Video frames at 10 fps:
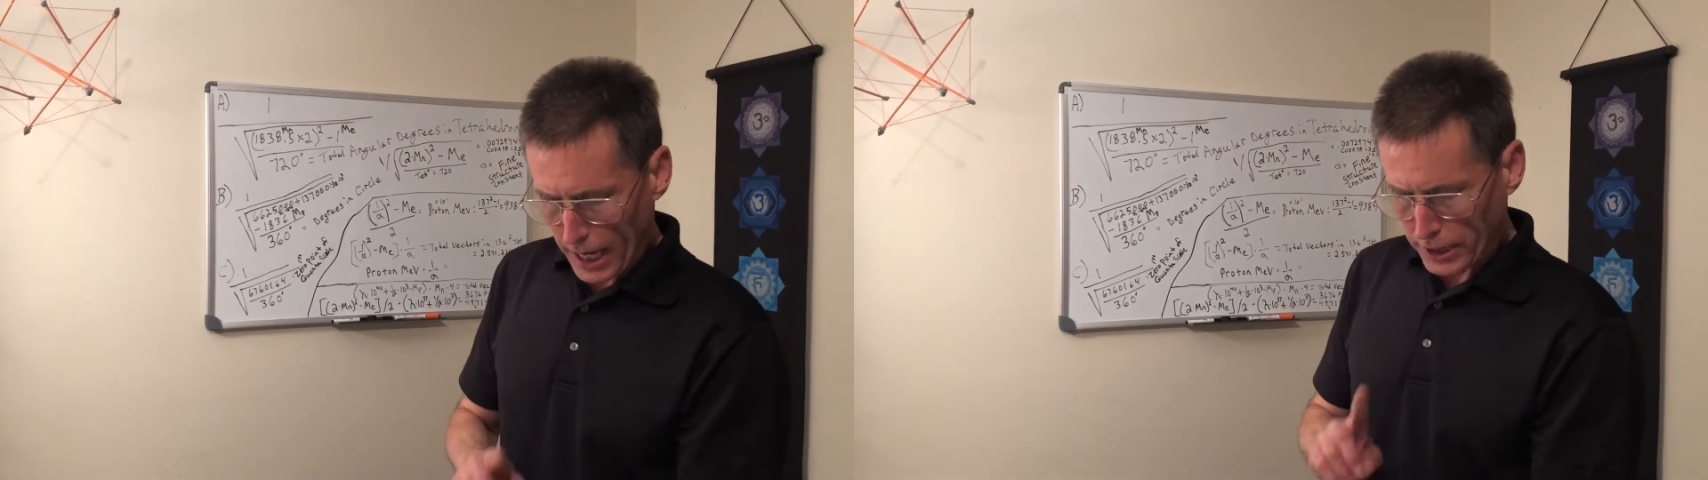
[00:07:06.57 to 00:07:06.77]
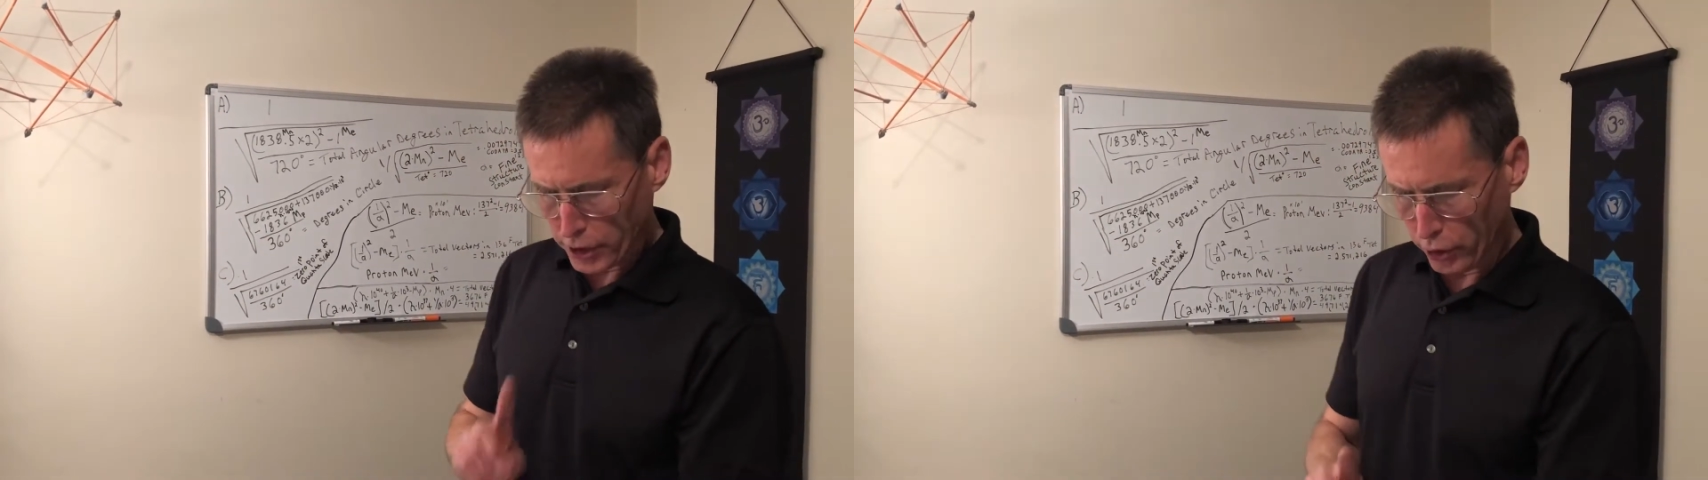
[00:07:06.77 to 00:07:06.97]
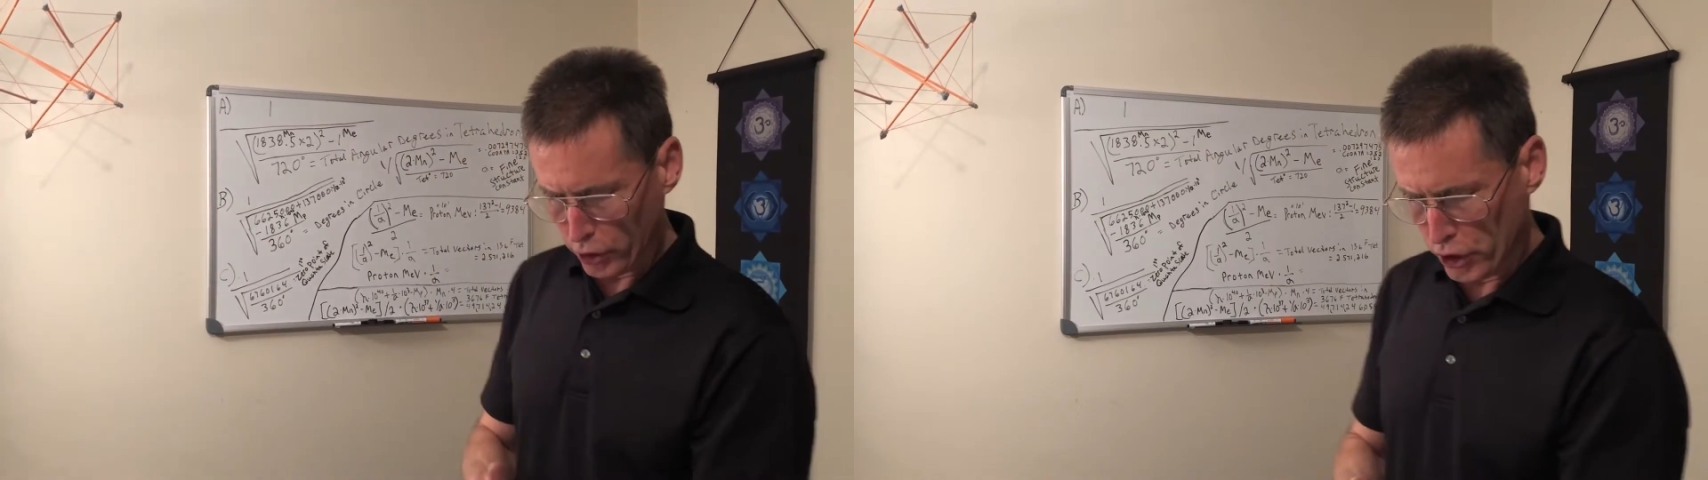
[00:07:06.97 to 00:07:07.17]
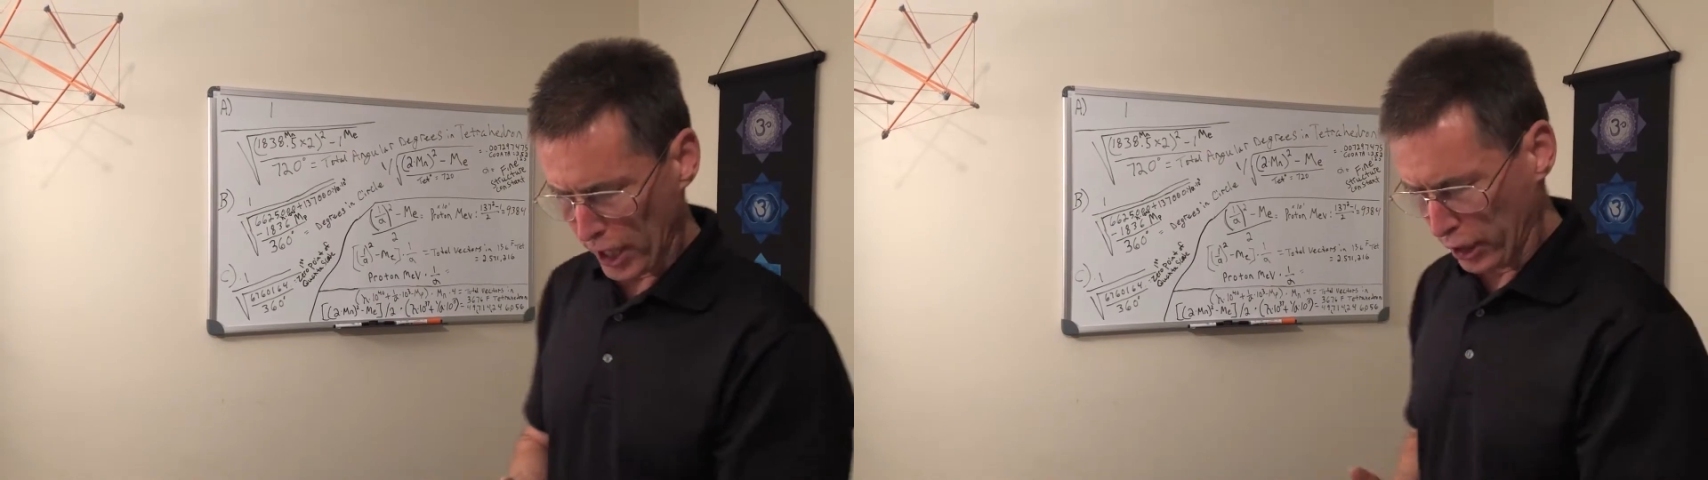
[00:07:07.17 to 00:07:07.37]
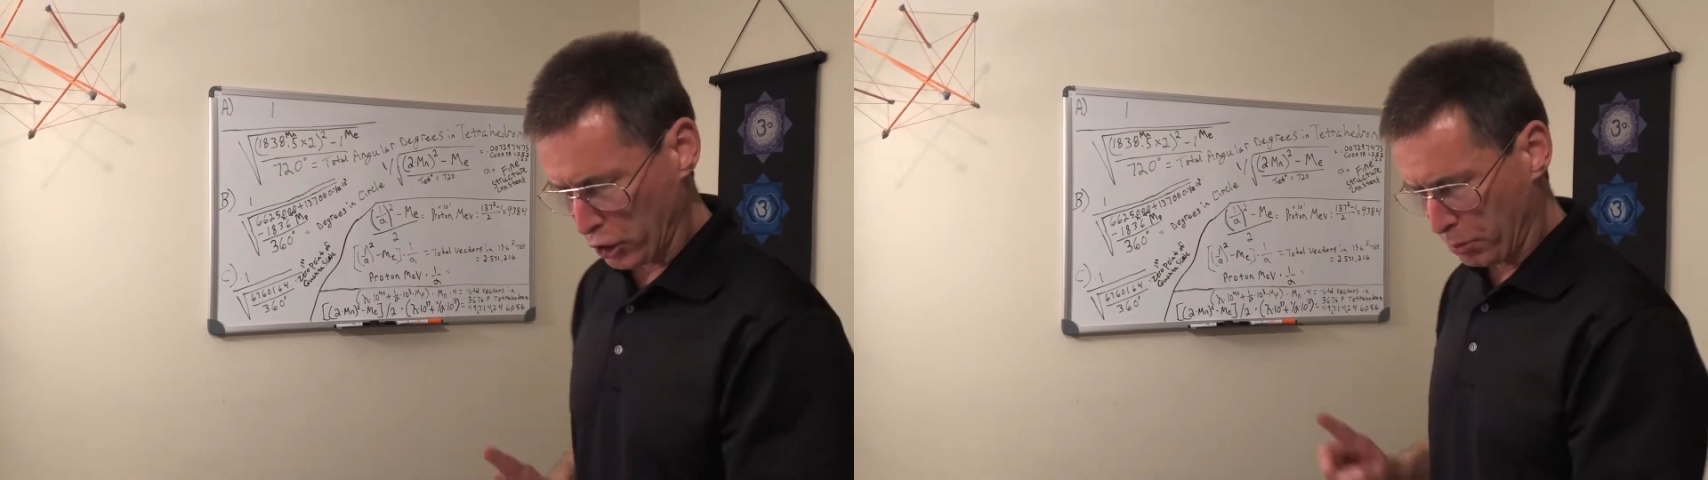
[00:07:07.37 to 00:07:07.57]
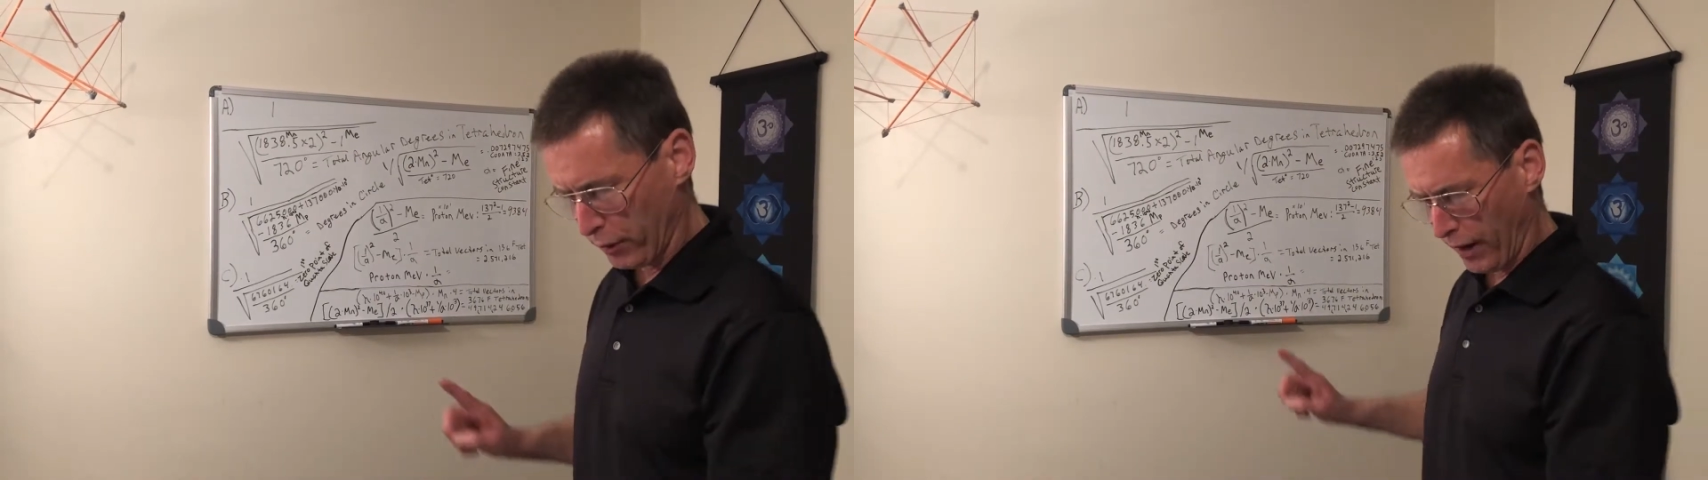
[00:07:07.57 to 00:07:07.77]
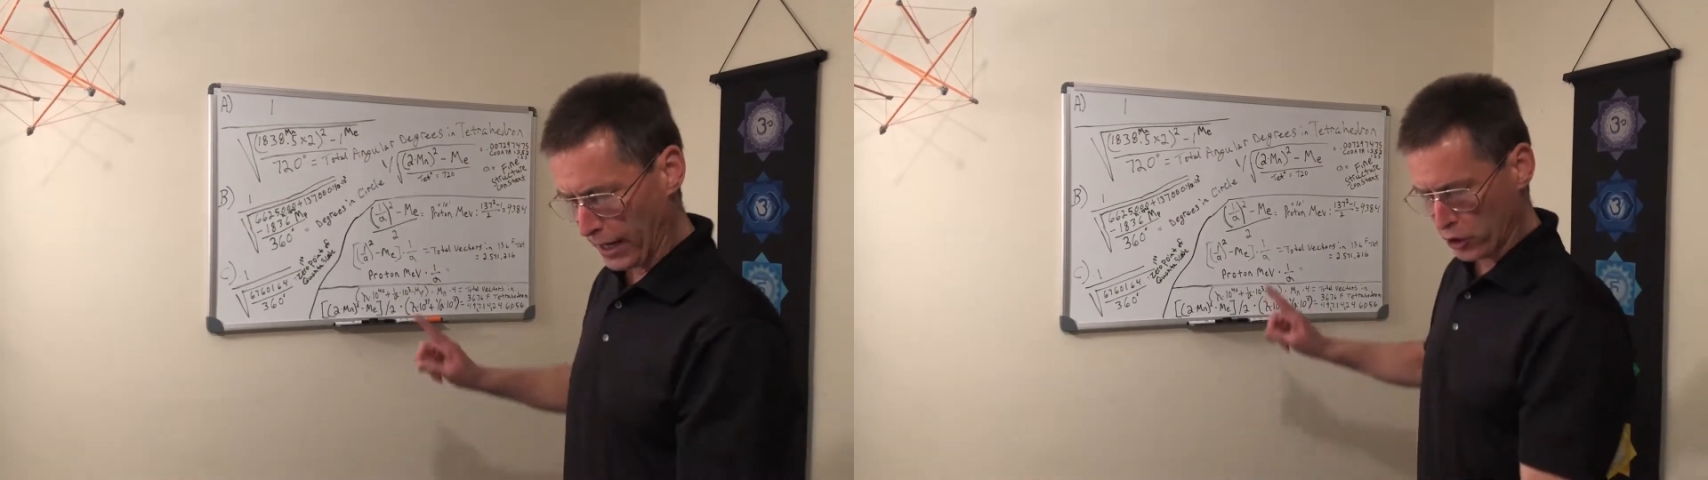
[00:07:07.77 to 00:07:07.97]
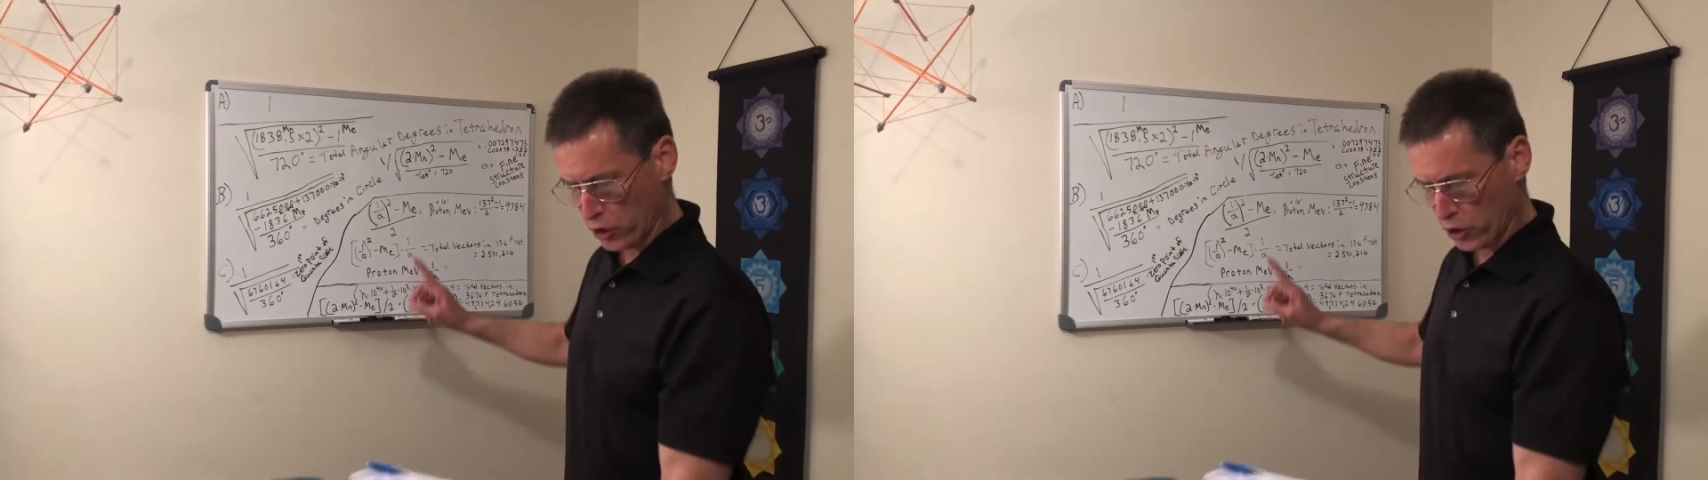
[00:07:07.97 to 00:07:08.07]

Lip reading: Synergetics provides